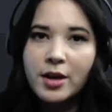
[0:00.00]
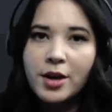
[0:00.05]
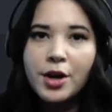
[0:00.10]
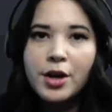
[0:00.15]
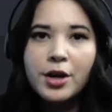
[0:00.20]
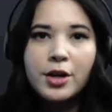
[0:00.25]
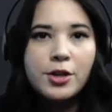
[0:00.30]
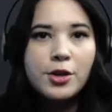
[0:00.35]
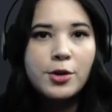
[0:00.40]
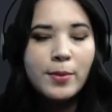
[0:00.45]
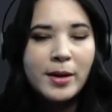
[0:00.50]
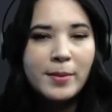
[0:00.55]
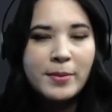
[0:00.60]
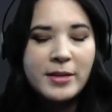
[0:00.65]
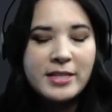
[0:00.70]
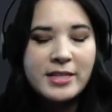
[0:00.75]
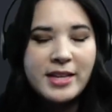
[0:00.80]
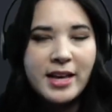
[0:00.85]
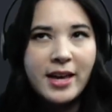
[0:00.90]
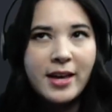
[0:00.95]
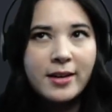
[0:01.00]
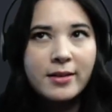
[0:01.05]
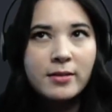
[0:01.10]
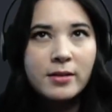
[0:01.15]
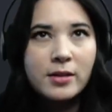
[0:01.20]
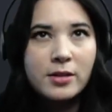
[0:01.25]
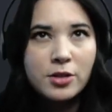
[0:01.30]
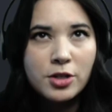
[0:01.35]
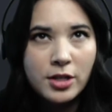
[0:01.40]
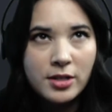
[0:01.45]
You might be
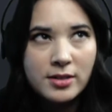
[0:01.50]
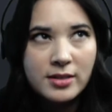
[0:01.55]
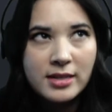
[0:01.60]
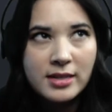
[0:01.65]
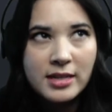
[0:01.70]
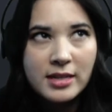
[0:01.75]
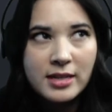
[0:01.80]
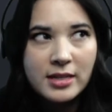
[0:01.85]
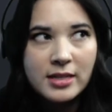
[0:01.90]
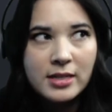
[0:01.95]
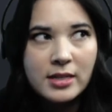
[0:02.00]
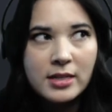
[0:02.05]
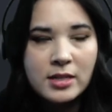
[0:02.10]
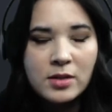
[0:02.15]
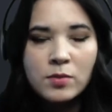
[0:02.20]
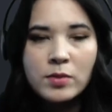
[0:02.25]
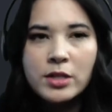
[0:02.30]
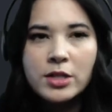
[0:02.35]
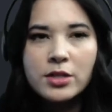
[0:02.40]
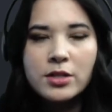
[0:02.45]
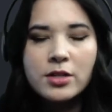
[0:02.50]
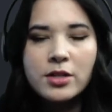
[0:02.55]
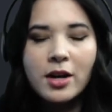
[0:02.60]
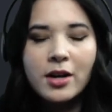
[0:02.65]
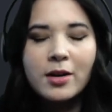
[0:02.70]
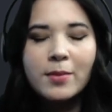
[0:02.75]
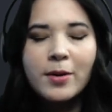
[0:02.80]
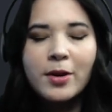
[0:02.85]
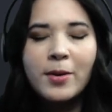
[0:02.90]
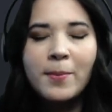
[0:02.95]
saying, Chelsea, didn't we just
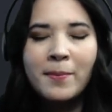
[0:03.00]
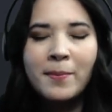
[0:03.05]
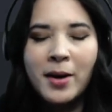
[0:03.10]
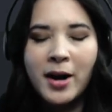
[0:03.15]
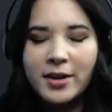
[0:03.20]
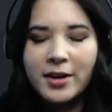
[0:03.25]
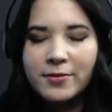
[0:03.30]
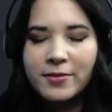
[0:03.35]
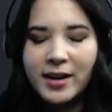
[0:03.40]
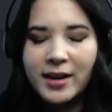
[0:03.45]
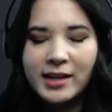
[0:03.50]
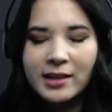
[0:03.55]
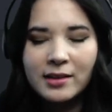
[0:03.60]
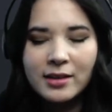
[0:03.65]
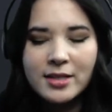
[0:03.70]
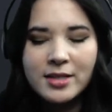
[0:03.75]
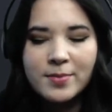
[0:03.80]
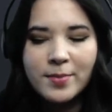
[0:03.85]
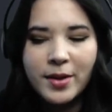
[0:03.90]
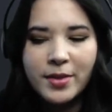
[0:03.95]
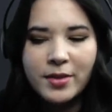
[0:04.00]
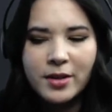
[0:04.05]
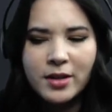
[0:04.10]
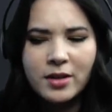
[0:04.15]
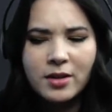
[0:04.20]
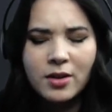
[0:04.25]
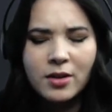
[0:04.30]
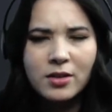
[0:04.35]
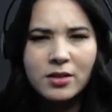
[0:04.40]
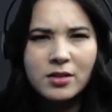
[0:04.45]
talk about a modifying list
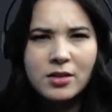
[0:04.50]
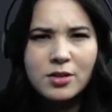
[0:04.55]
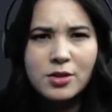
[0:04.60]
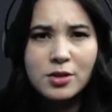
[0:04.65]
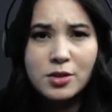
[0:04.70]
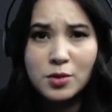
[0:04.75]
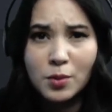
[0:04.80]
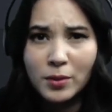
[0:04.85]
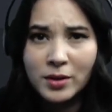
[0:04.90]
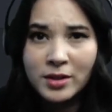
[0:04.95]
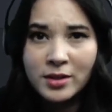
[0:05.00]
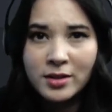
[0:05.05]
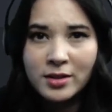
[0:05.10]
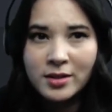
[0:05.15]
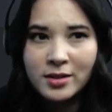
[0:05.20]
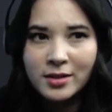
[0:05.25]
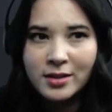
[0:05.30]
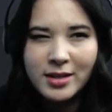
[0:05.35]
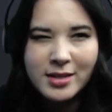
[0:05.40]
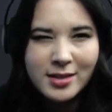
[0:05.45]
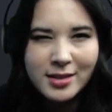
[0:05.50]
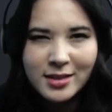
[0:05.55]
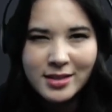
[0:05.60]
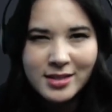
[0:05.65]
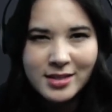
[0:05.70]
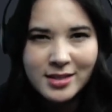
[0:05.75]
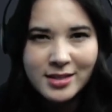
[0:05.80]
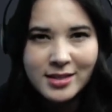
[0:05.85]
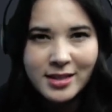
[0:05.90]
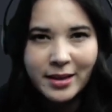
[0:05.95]
method called sort? Isn't this
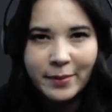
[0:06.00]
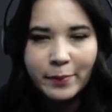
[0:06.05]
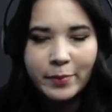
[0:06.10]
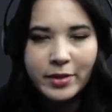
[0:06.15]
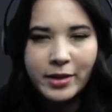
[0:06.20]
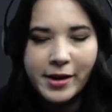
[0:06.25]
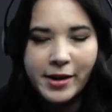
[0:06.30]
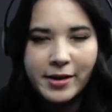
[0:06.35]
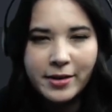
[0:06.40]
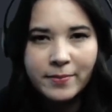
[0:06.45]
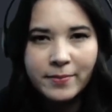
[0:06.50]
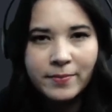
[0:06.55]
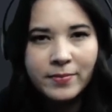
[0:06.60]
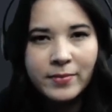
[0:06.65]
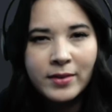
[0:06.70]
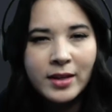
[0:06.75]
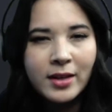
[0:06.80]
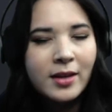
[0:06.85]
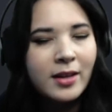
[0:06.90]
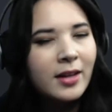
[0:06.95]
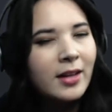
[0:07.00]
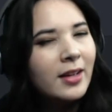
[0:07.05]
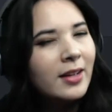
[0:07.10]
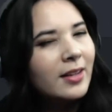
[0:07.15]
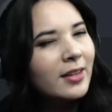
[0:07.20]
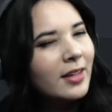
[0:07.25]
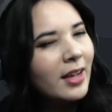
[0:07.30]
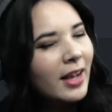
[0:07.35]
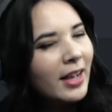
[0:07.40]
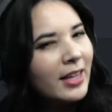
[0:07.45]
the same thing?
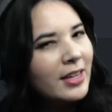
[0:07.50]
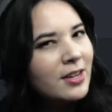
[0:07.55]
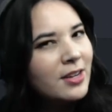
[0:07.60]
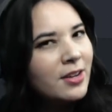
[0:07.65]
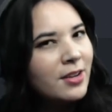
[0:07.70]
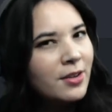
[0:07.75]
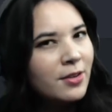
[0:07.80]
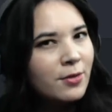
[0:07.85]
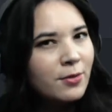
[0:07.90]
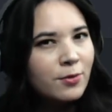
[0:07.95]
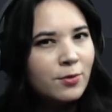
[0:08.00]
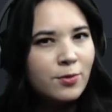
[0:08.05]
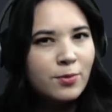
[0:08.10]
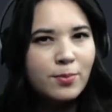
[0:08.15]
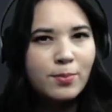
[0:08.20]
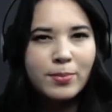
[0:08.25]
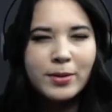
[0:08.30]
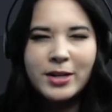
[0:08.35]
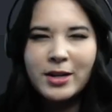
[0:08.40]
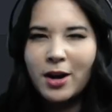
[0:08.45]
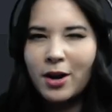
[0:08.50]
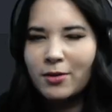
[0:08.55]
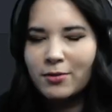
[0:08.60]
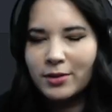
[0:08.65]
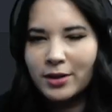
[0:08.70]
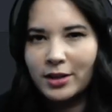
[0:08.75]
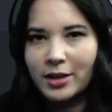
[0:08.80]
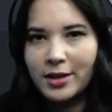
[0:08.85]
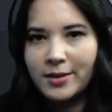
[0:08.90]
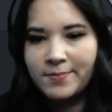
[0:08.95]
Kind of, but not
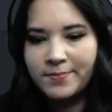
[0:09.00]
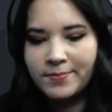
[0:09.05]
really.